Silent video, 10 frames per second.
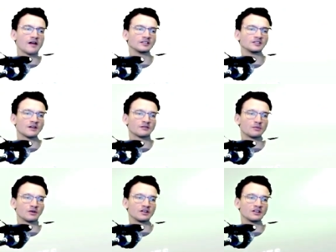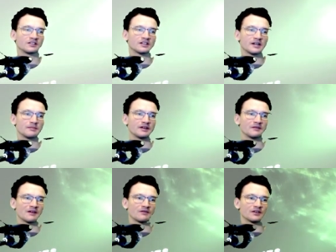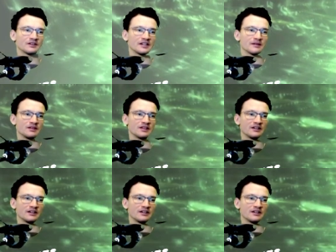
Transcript: you have to put in a tiny bit of effort and get me that